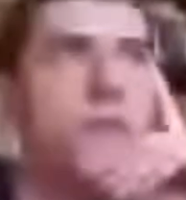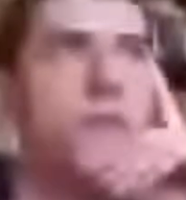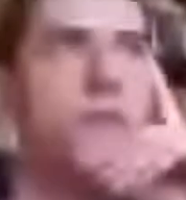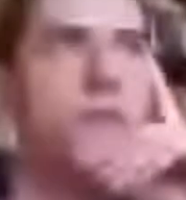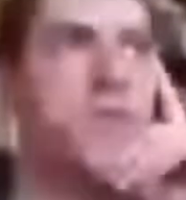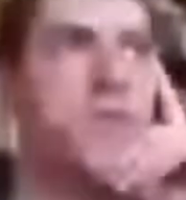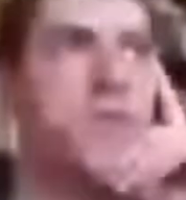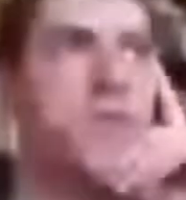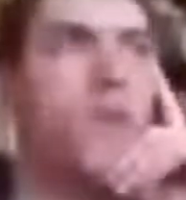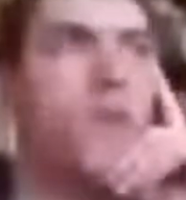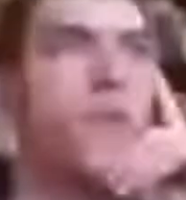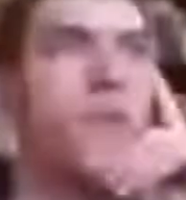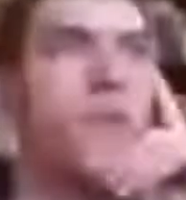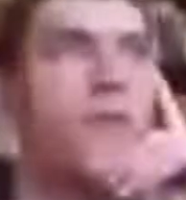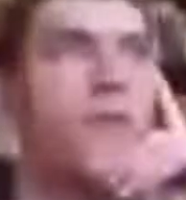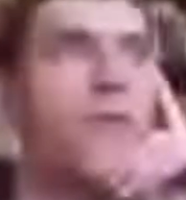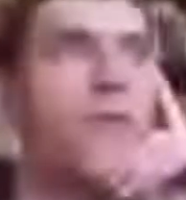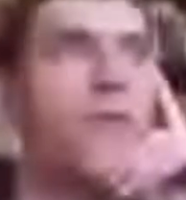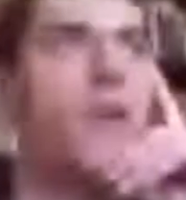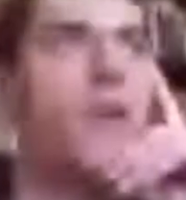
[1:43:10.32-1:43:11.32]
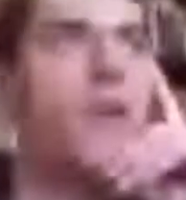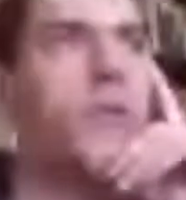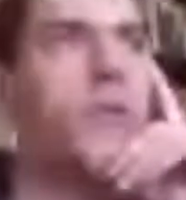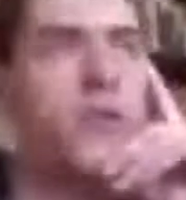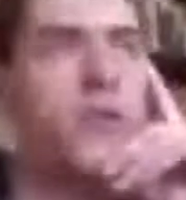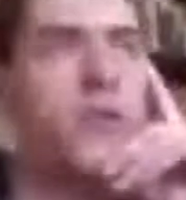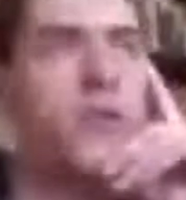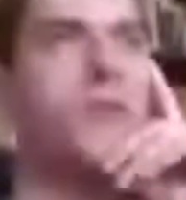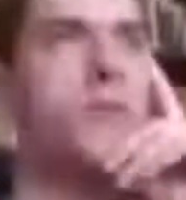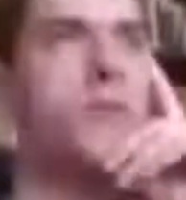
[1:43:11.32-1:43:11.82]
for
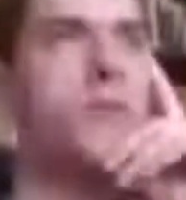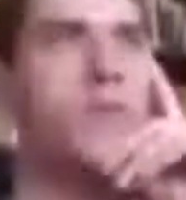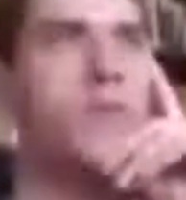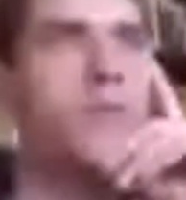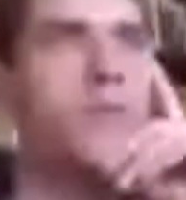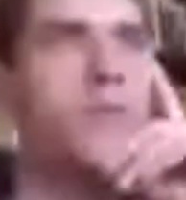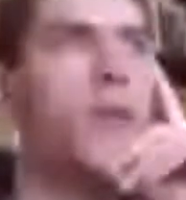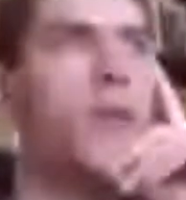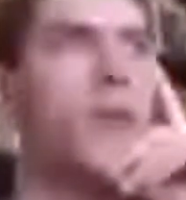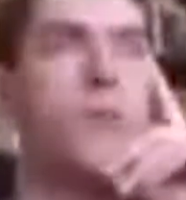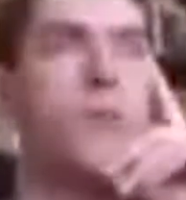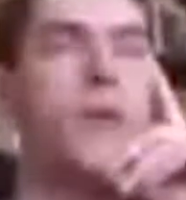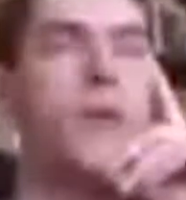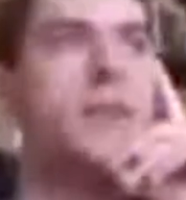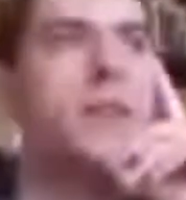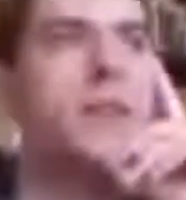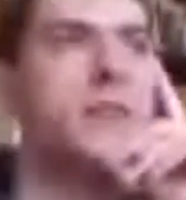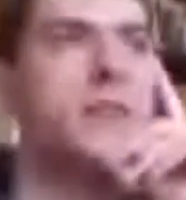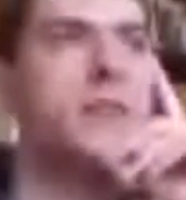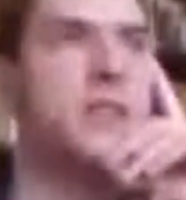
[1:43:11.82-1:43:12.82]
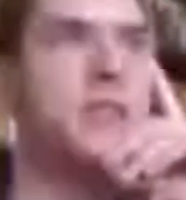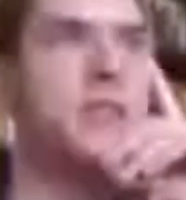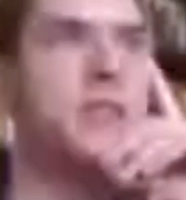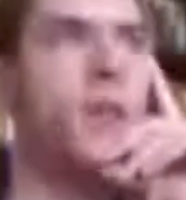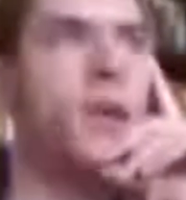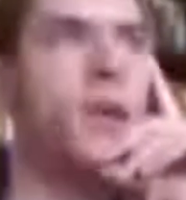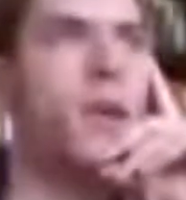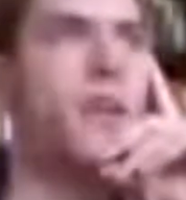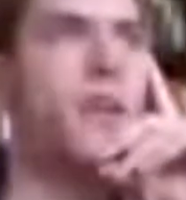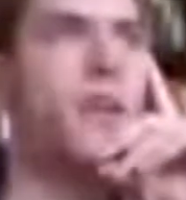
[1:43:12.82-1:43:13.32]
certain reasons that
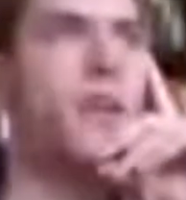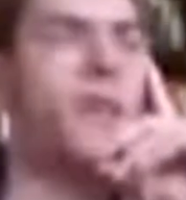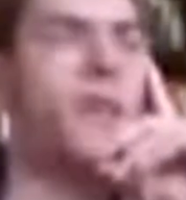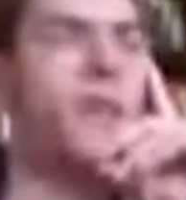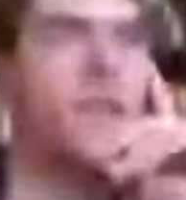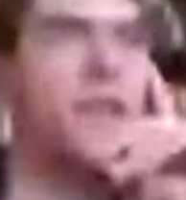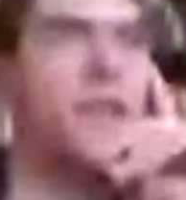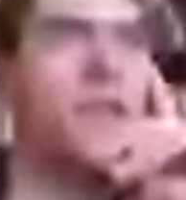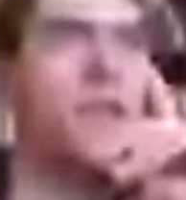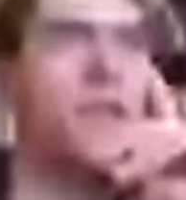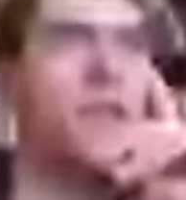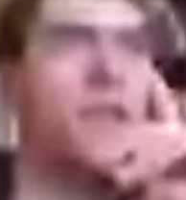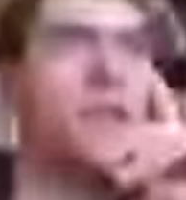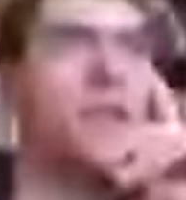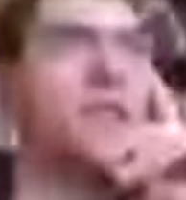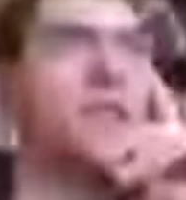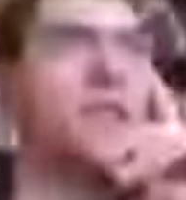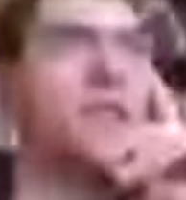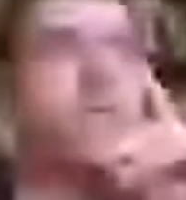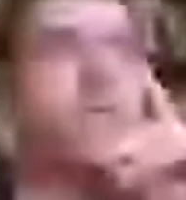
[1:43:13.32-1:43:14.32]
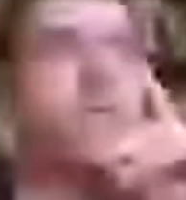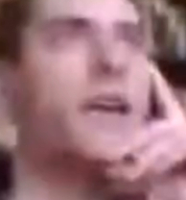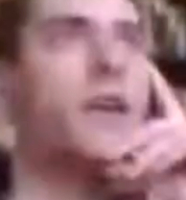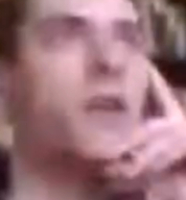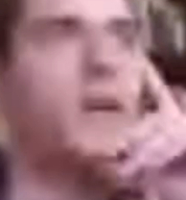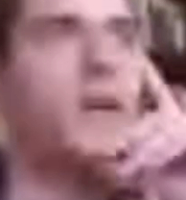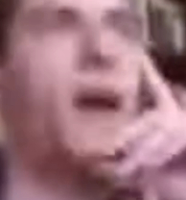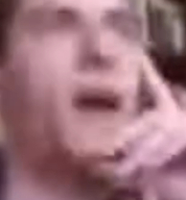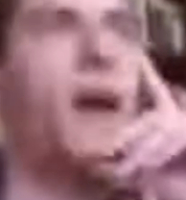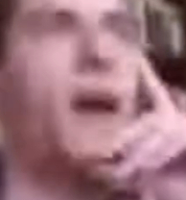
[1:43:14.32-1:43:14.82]
we'll have to
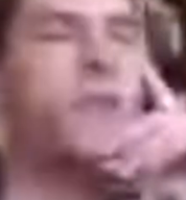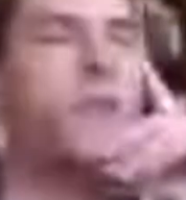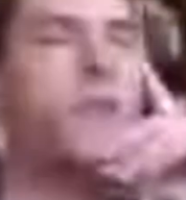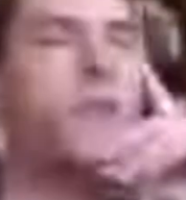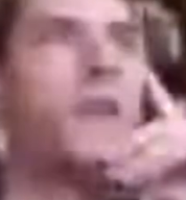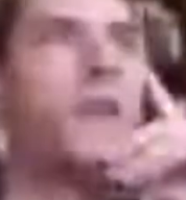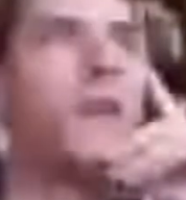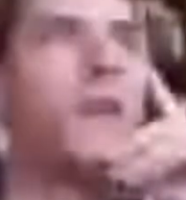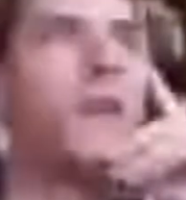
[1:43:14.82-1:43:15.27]
figure out,